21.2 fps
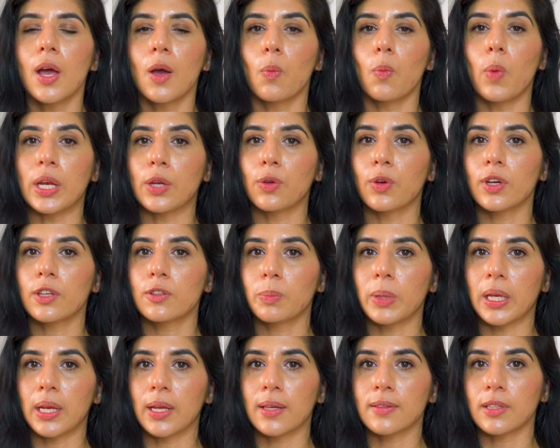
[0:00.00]
when you
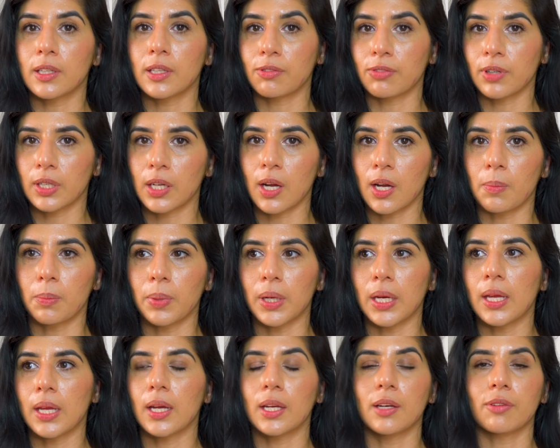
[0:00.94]
experience a different
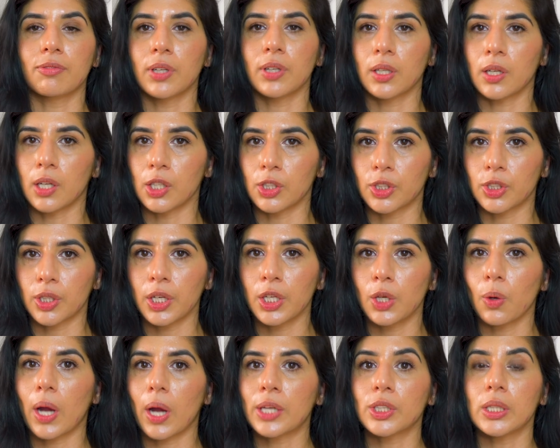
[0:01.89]
company, a different culture,
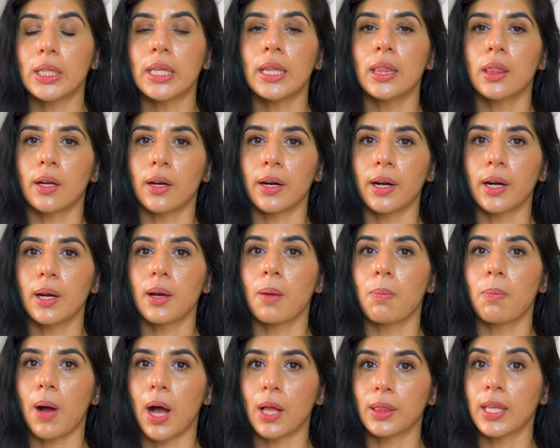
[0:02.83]
you actually learn
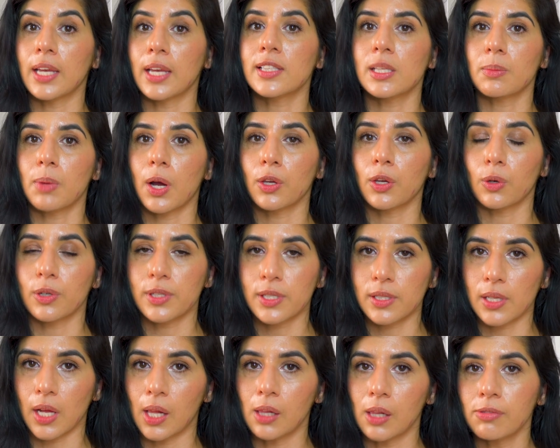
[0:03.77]
about things about
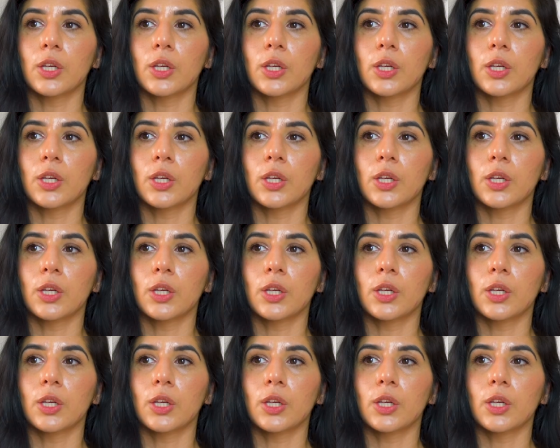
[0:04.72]
yourself.